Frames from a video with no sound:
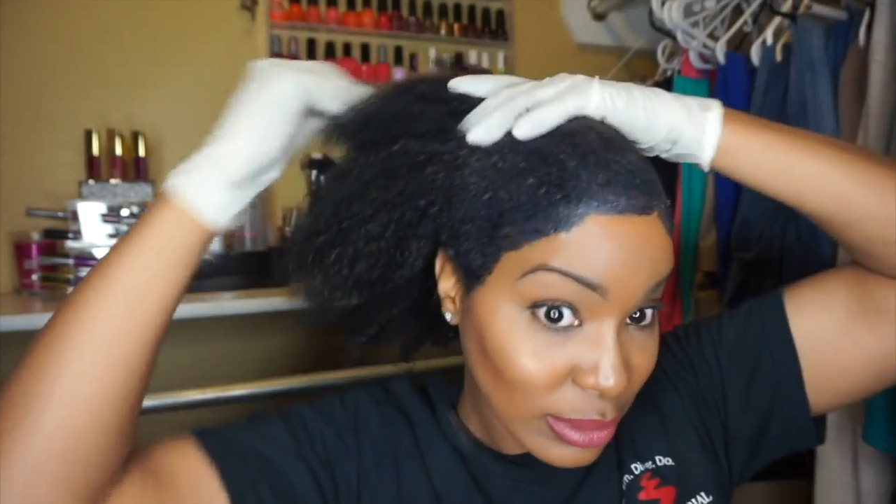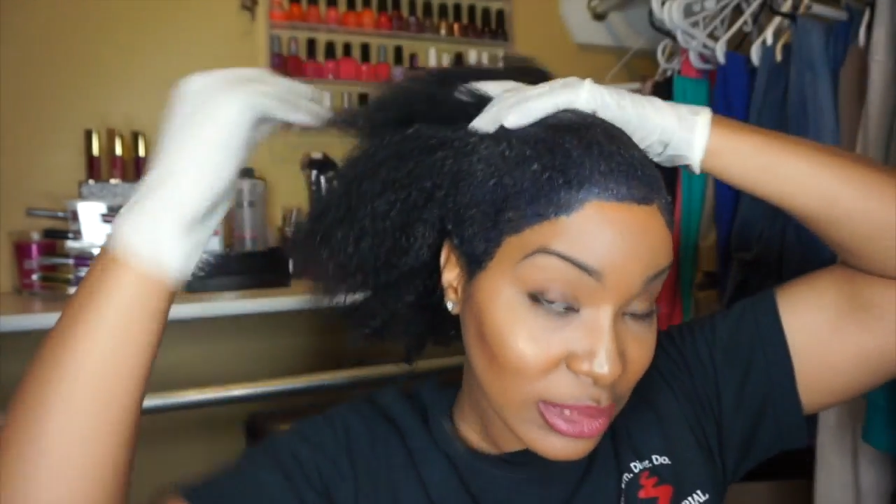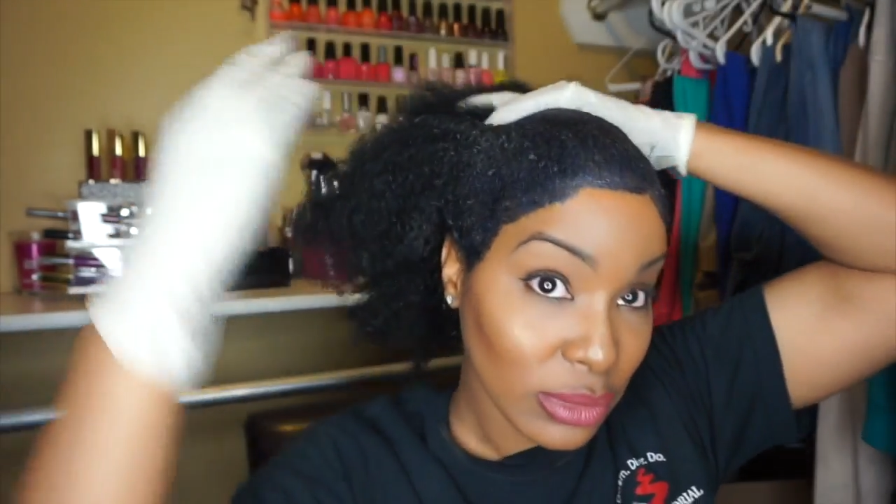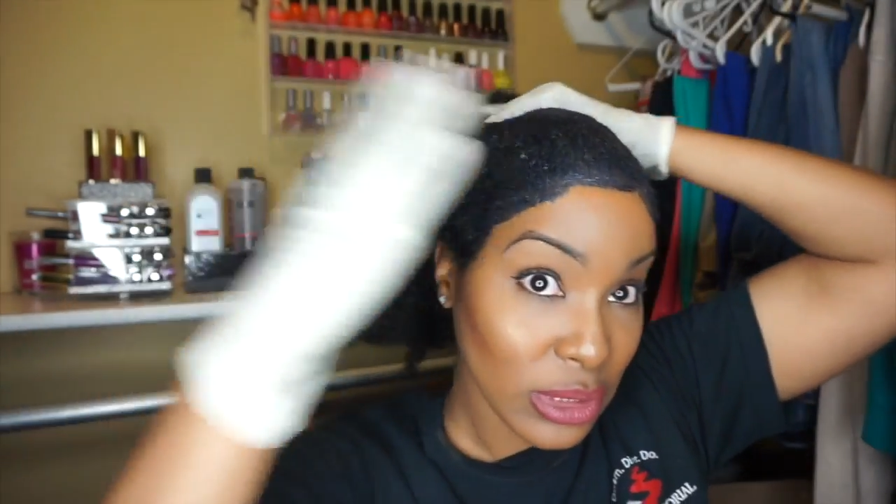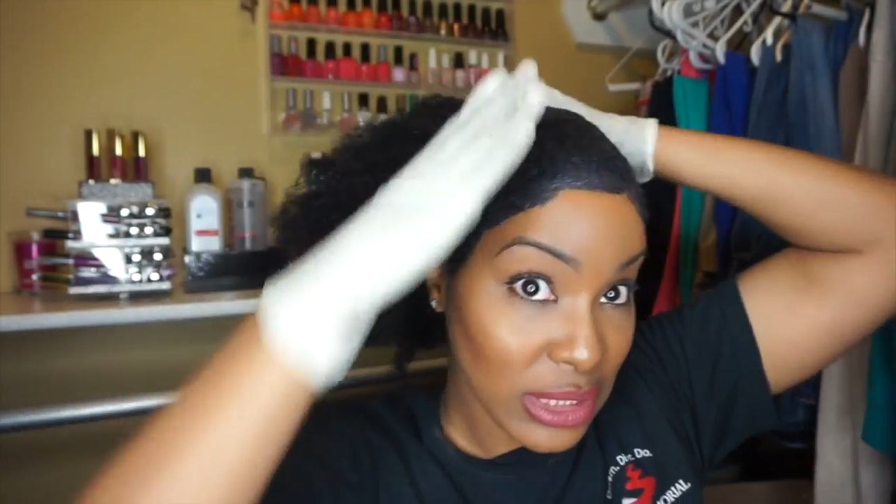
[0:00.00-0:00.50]

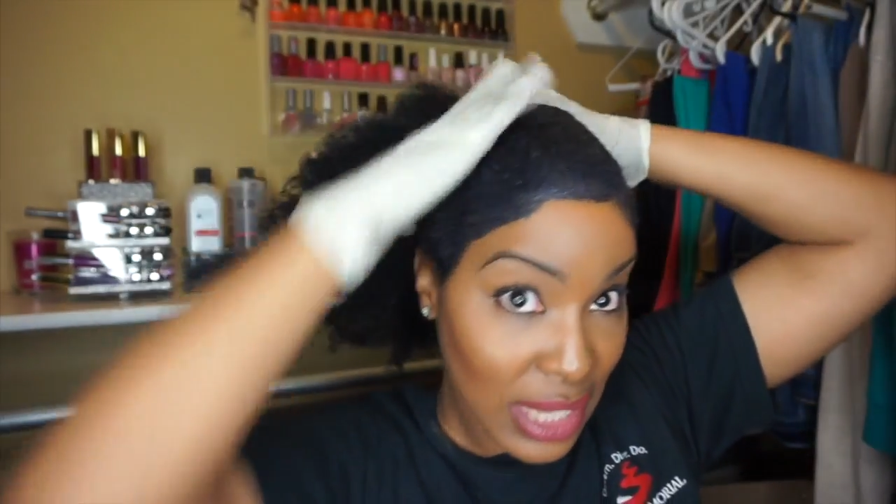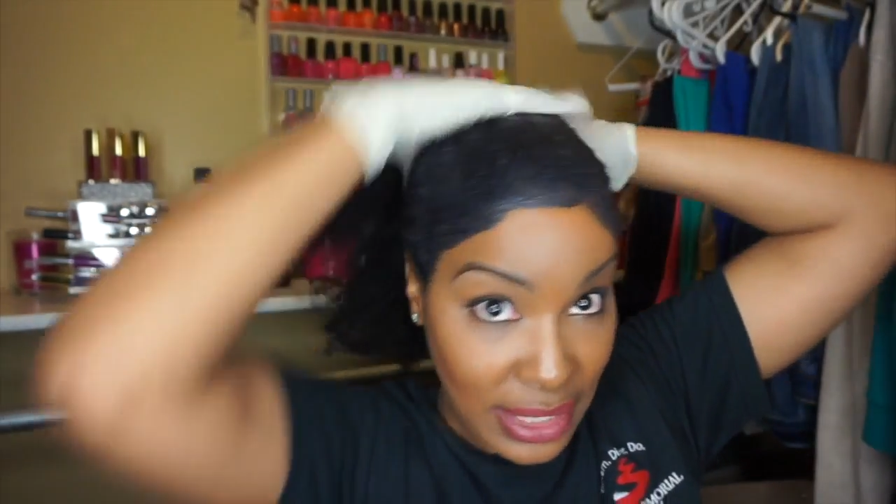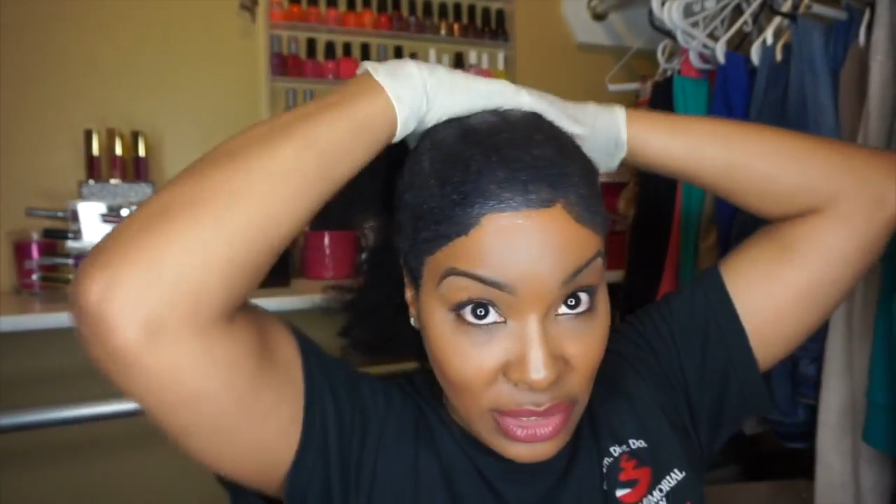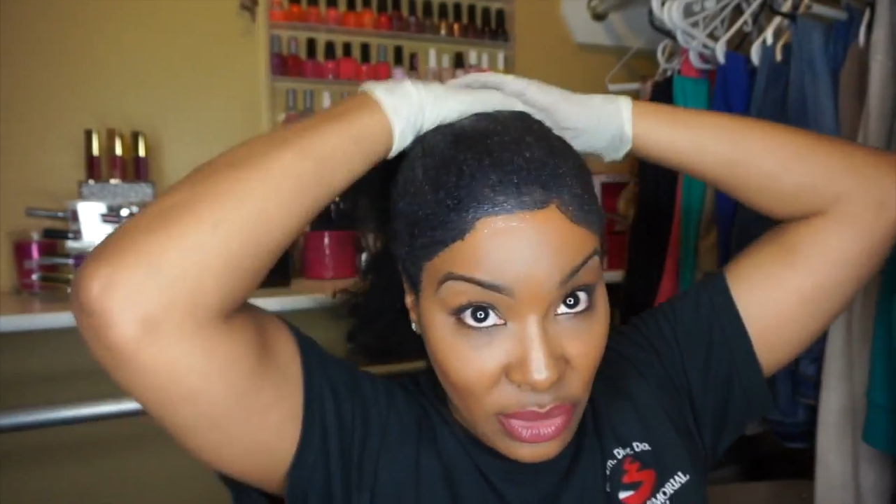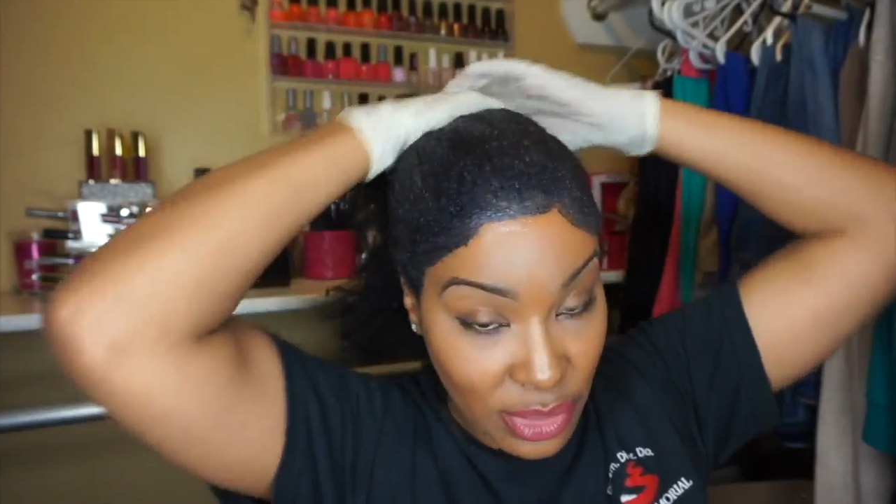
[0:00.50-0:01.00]
it's really not
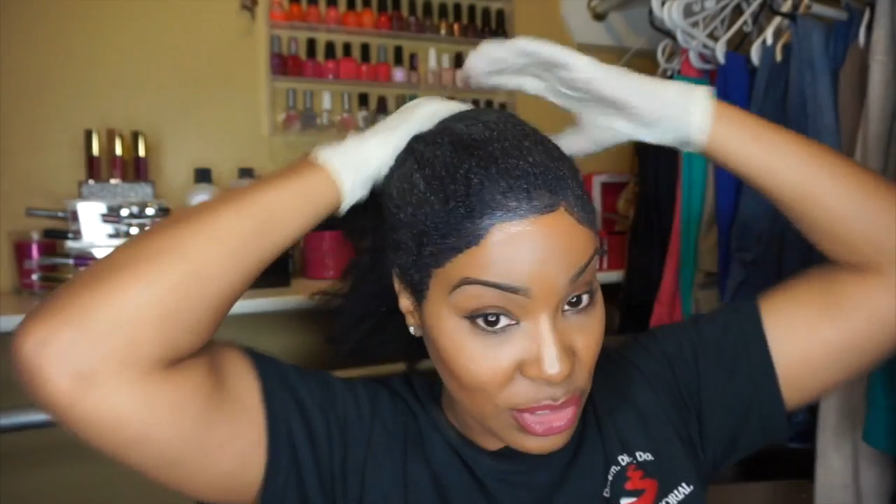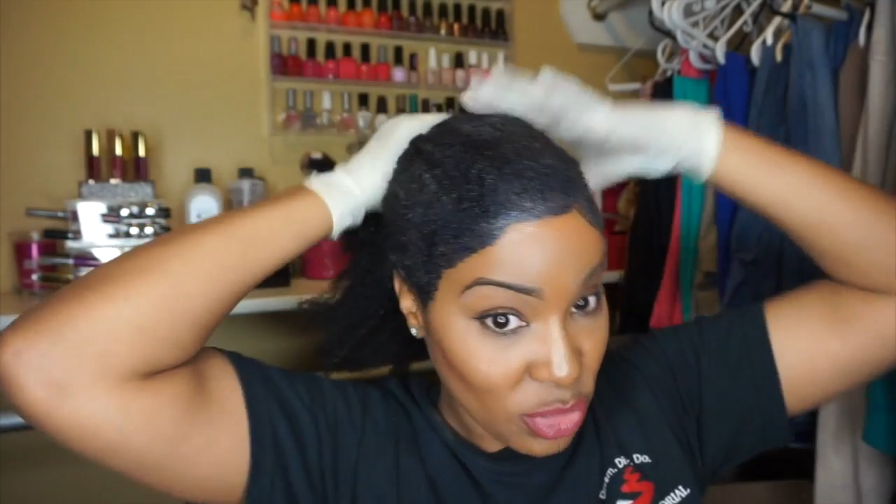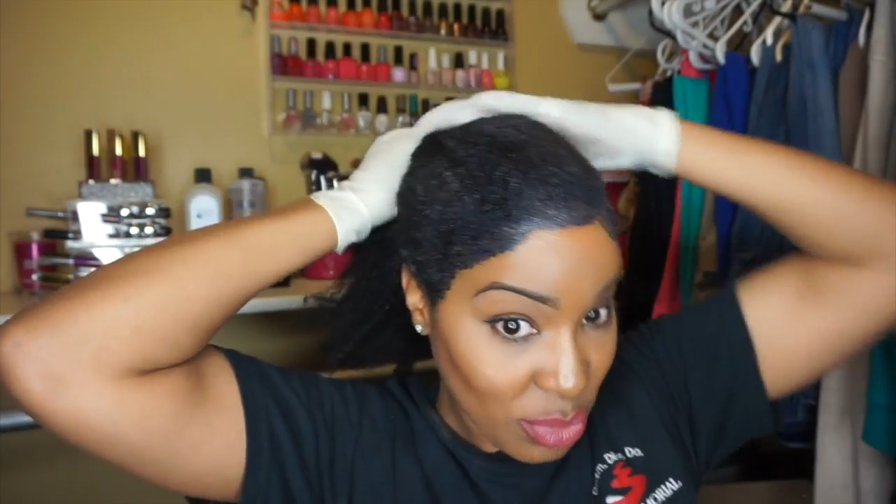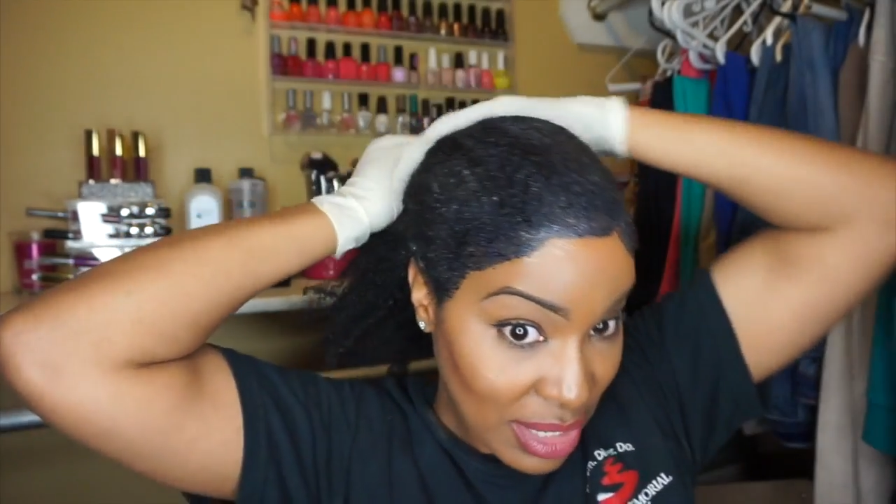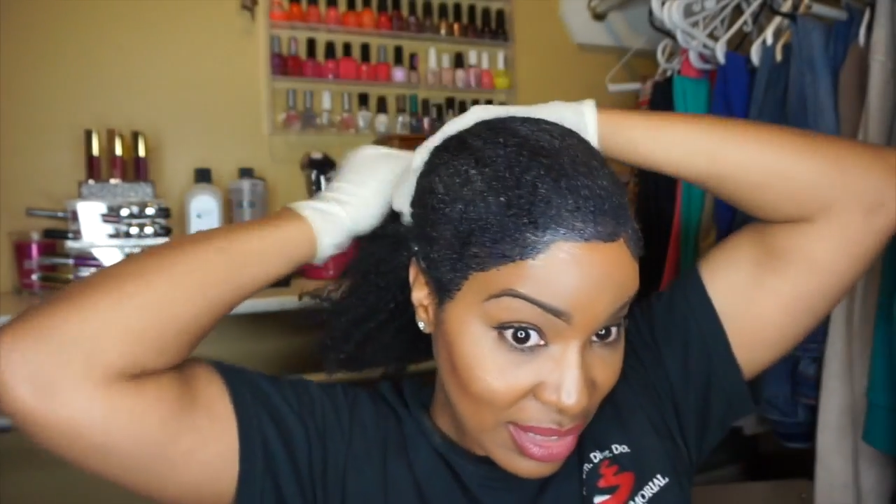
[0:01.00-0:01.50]
as hard as
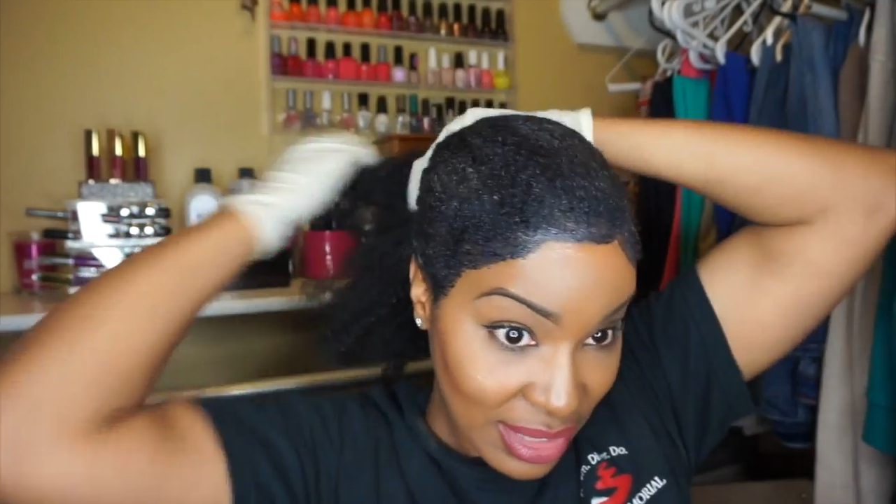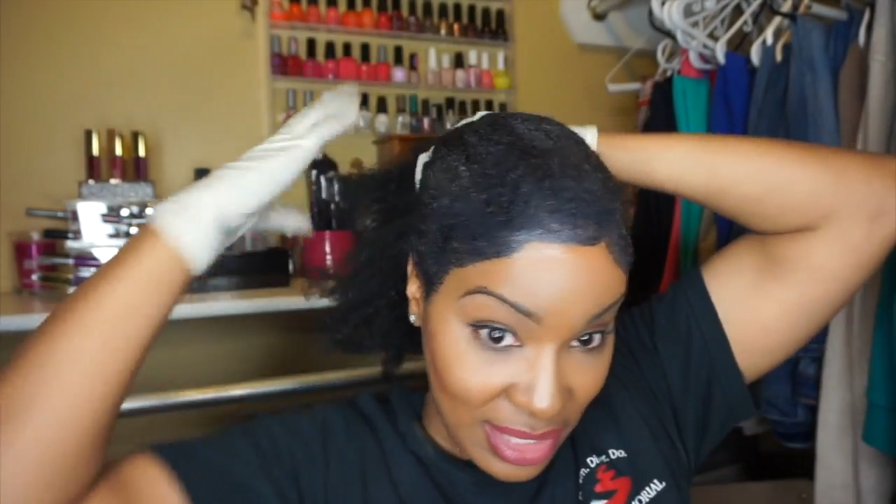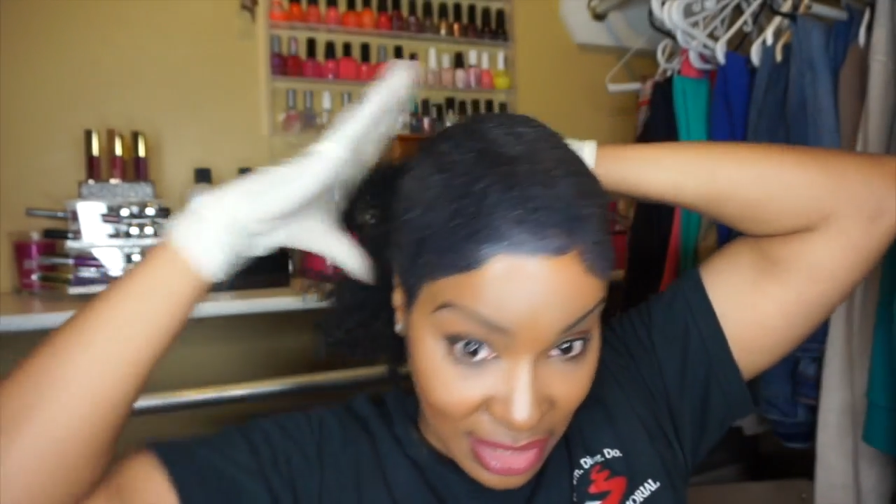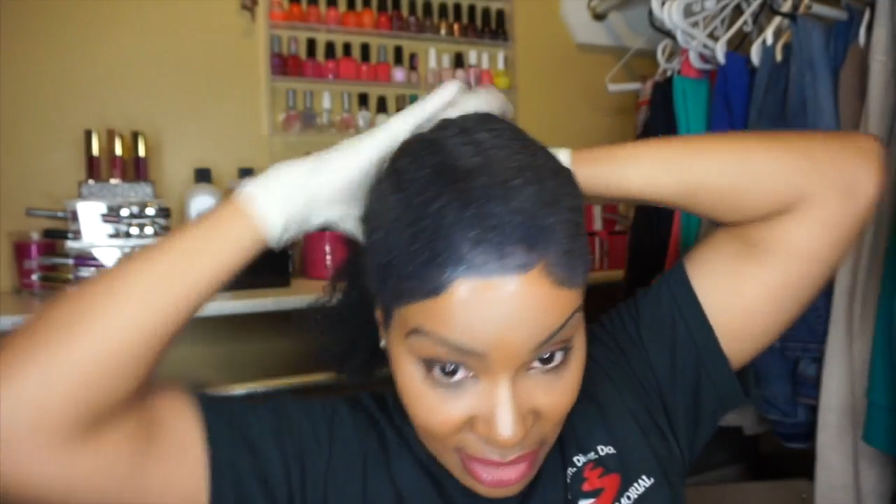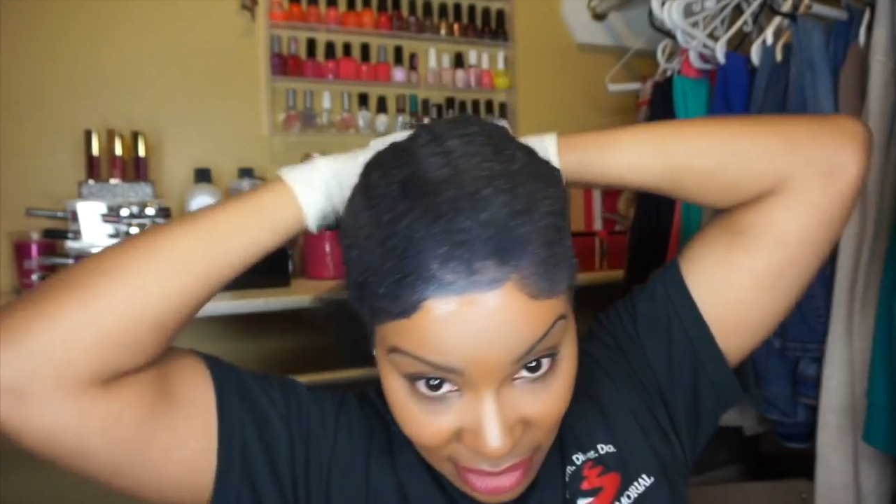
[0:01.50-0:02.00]
you may think.